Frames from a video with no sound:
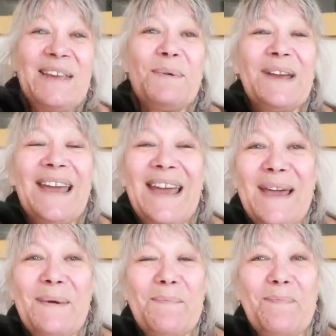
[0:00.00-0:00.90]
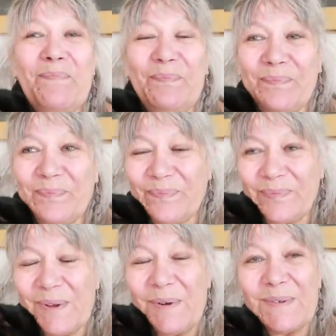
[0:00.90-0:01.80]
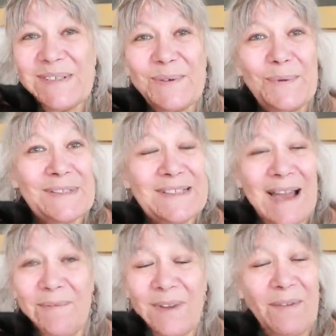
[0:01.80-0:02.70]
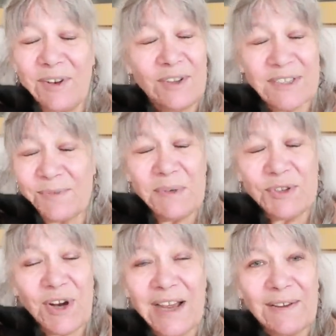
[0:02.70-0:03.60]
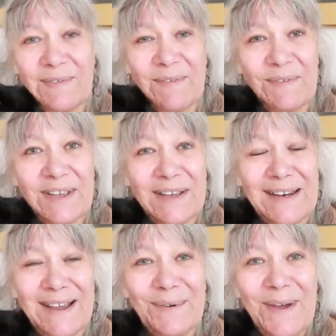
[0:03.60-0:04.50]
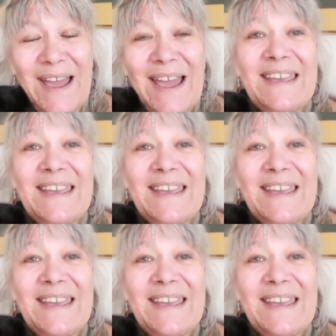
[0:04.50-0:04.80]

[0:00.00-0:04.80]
anyway, um, what was I going to say? i have lost my track of everything now.